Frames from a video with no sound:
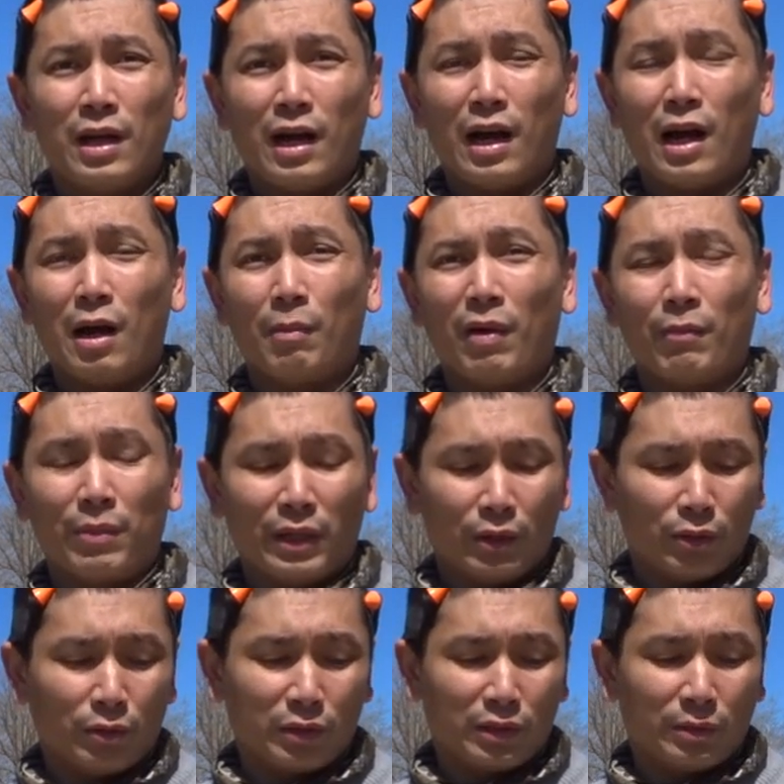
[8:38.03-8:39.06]
Um, I've been
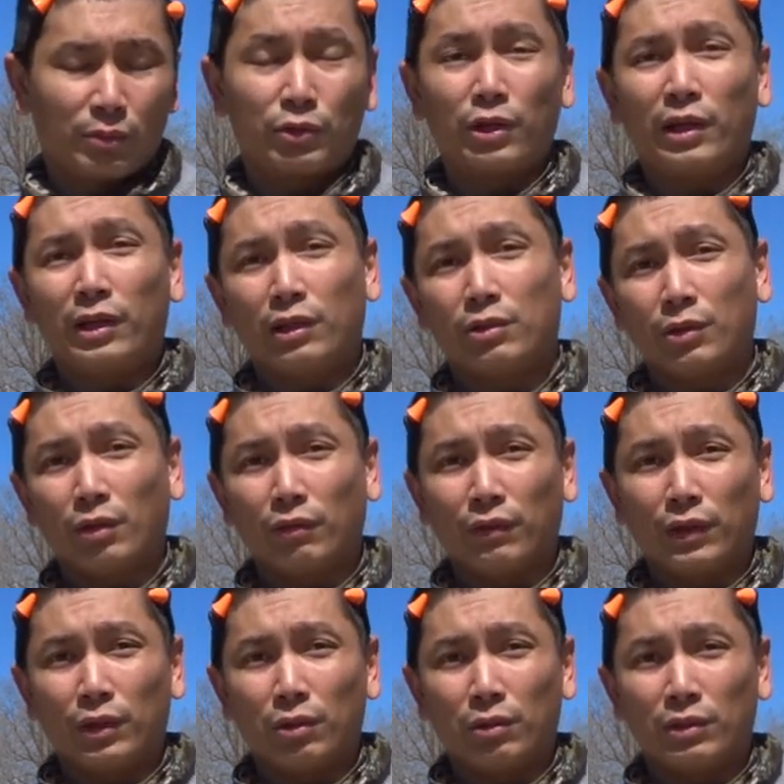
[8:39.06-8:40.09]
doing some training drill
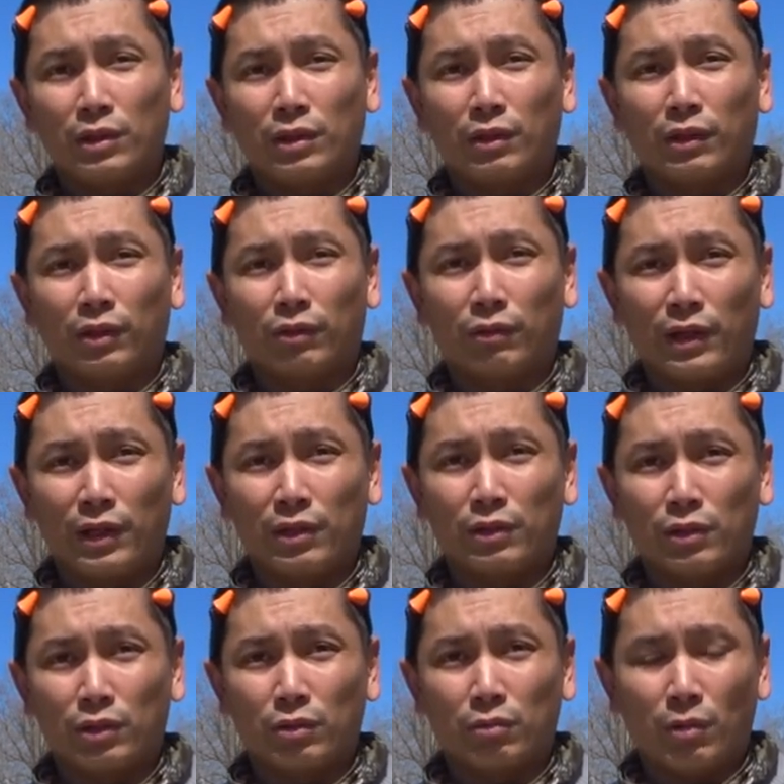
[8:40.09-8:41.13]
videos here at the
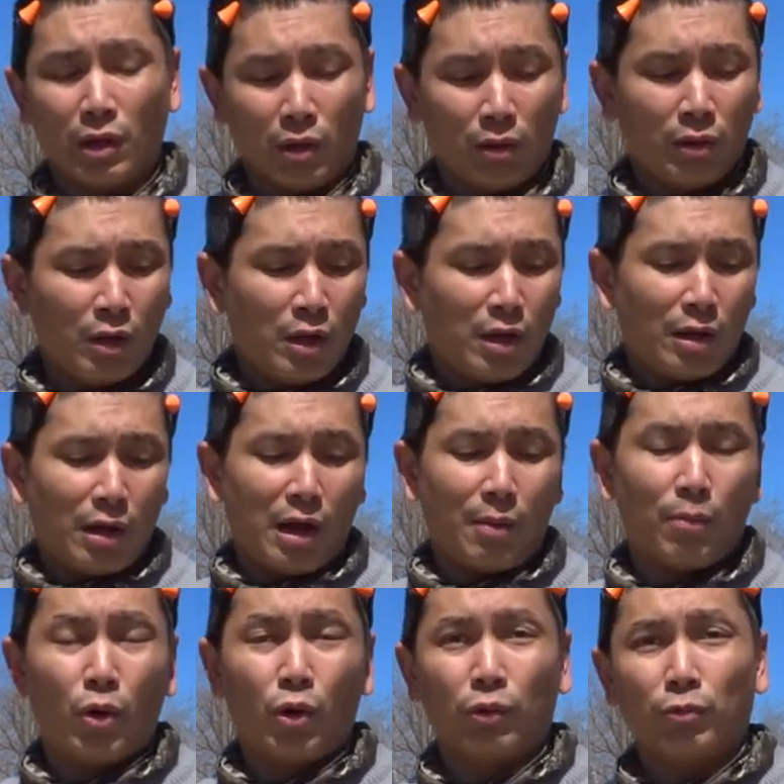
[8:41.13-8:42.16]
range as well,
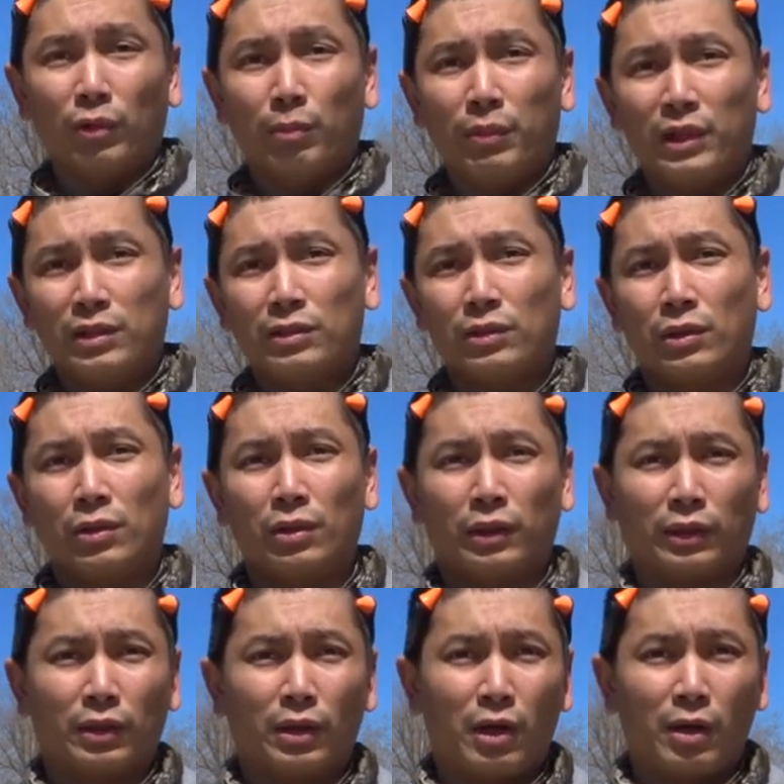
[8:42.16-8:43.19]
uh, both with pistol
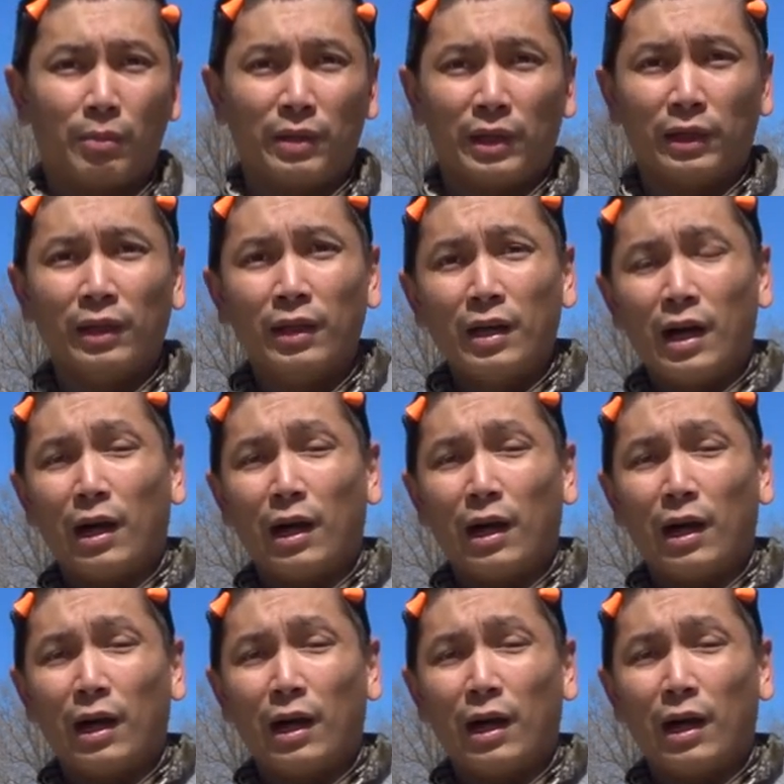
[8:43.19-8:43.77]
and carbine.